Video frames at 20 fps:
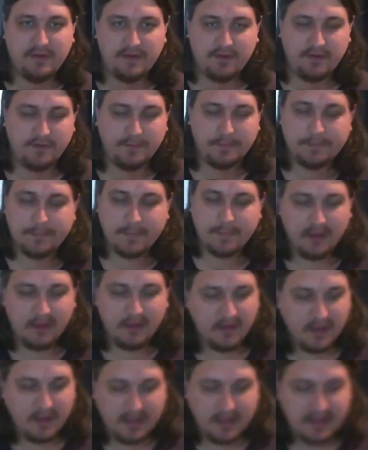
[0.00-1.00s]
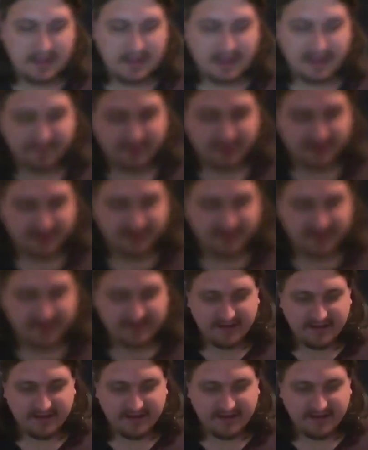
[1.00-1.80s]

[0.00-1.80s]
You know, I've got a